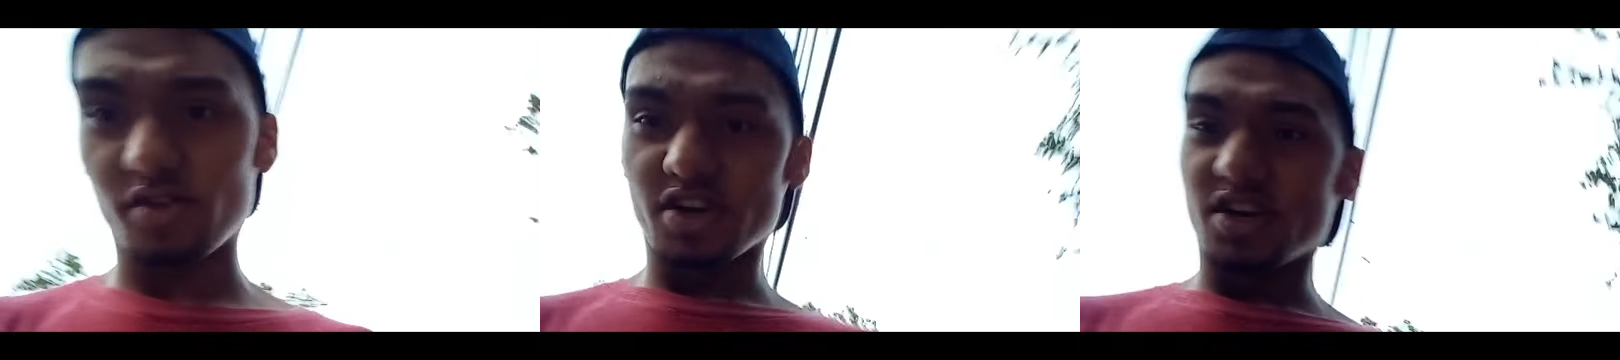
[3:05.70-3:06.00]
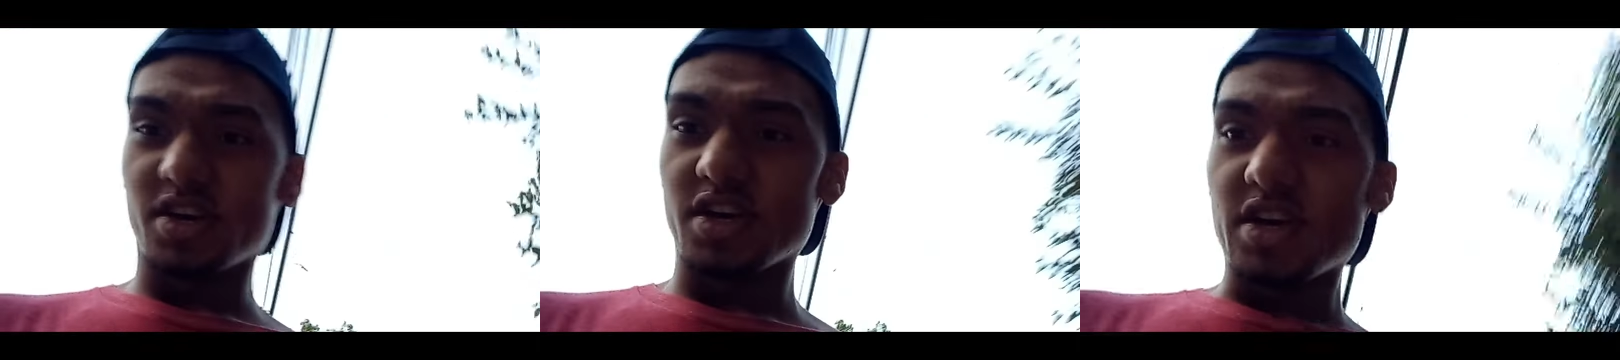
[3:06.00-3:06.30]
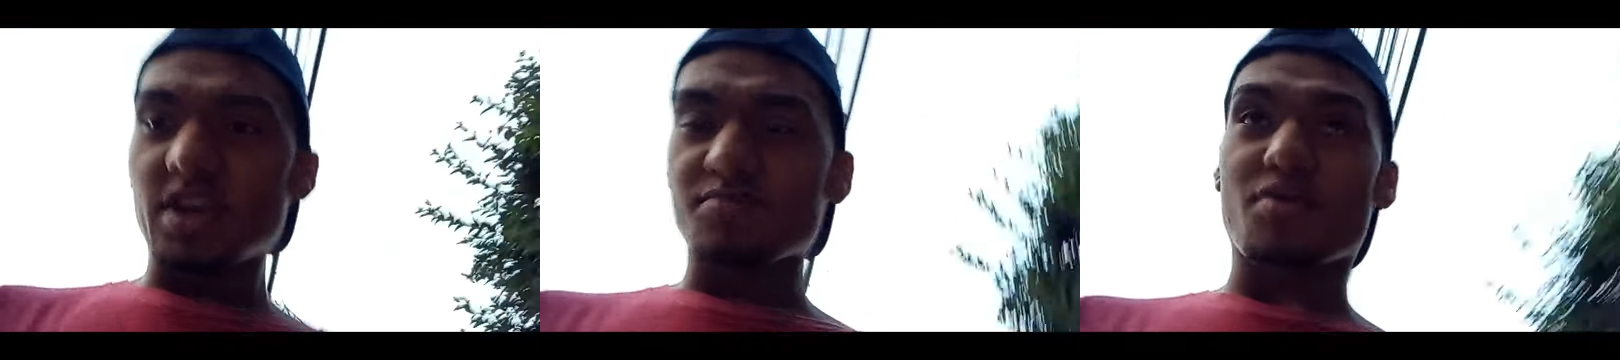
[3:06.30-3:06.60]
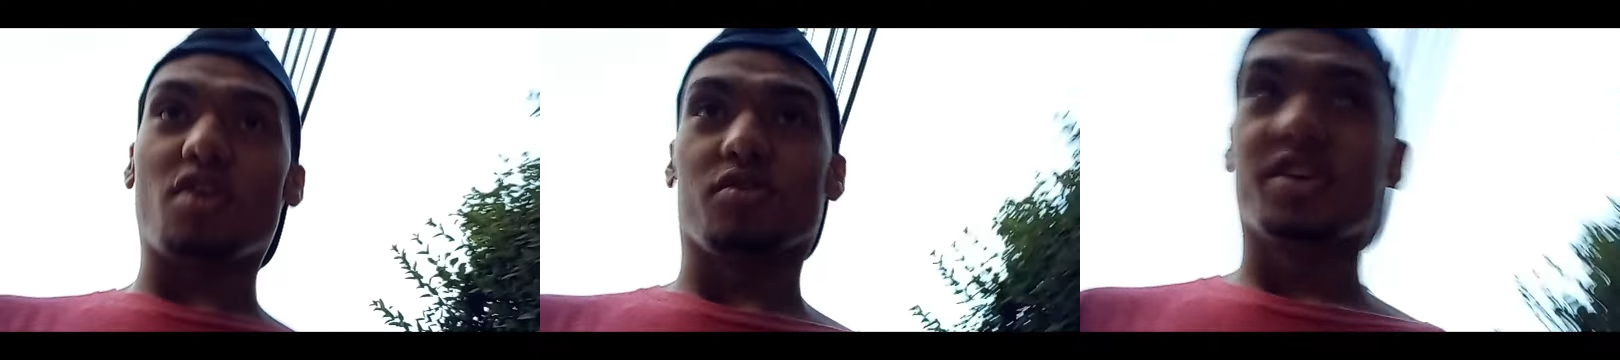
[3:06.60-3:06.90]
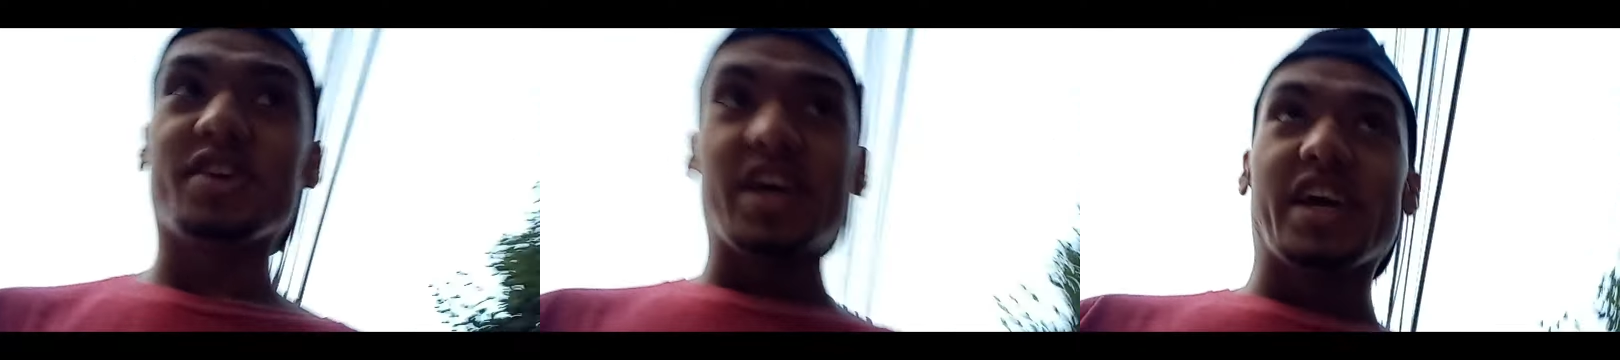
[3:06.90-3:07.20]
out. Bro,
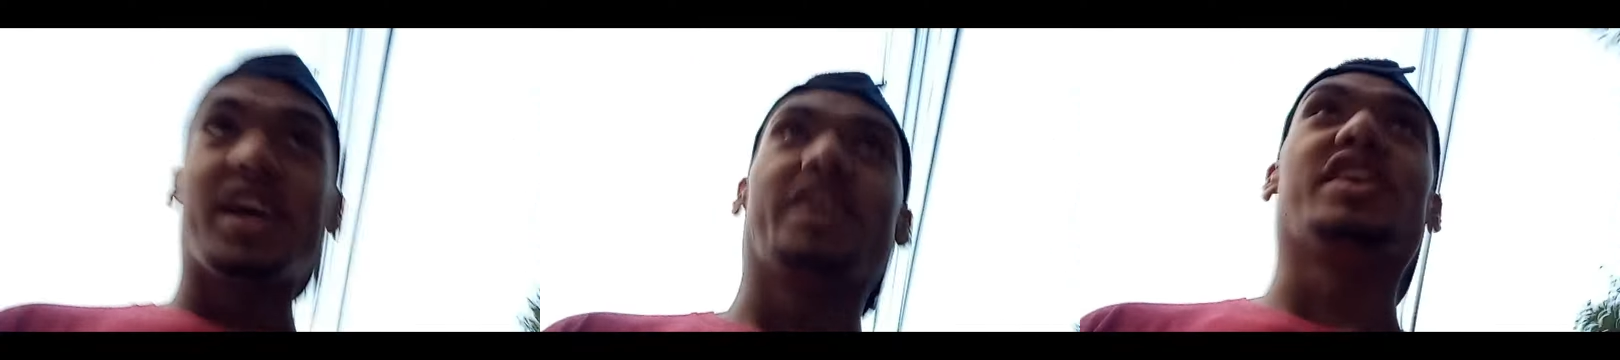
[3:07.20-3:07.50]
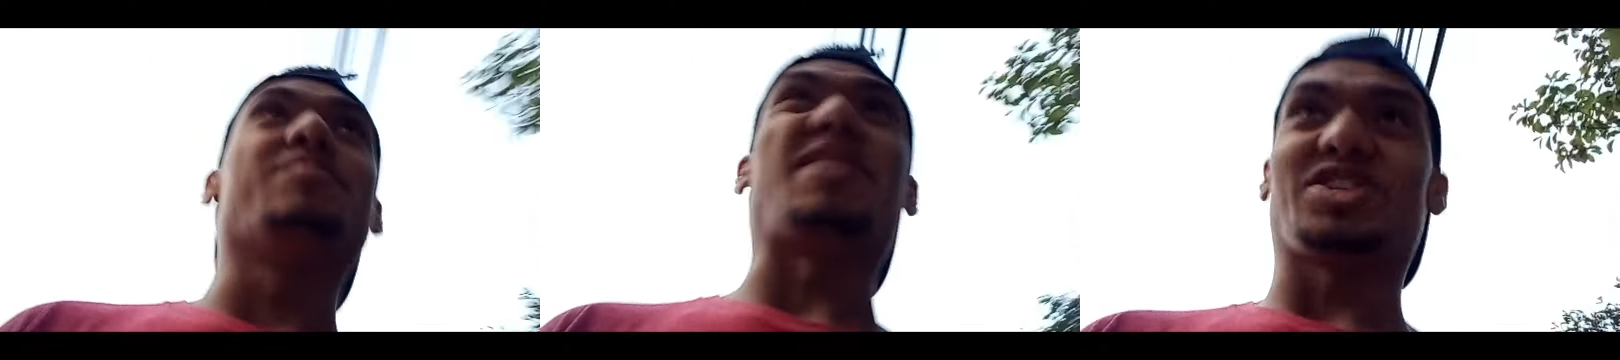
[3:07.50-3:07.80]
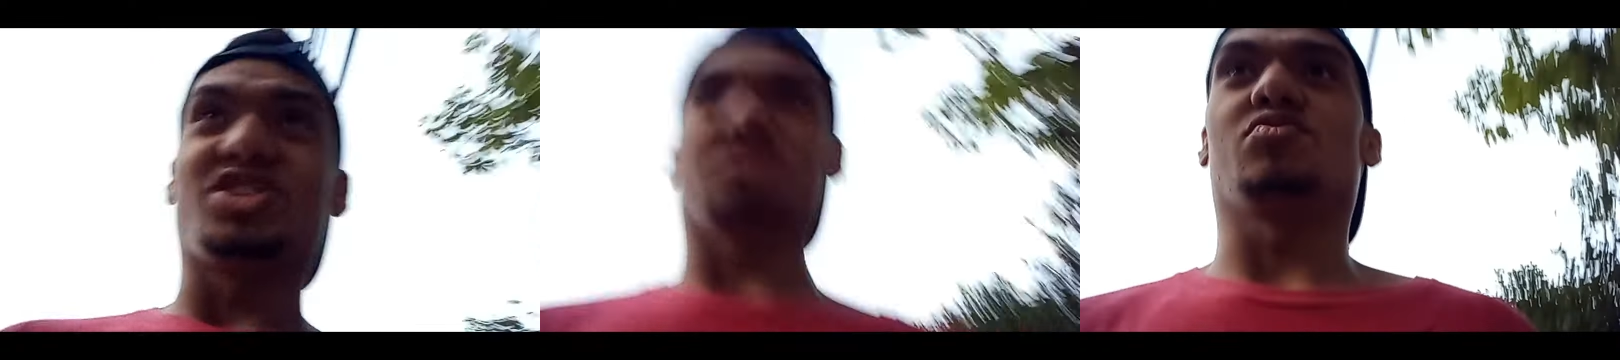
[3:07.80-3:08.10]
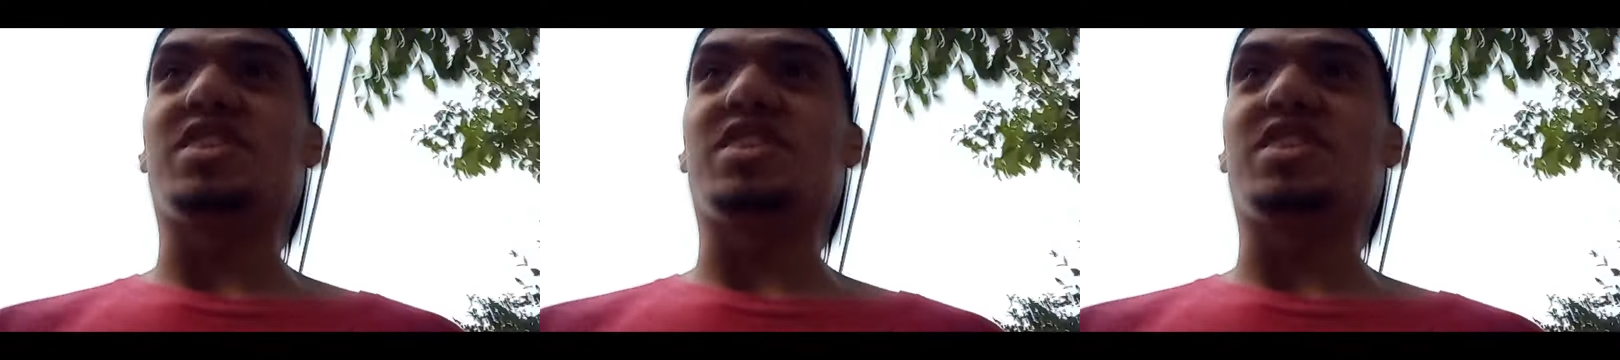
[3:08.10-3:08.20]
my sister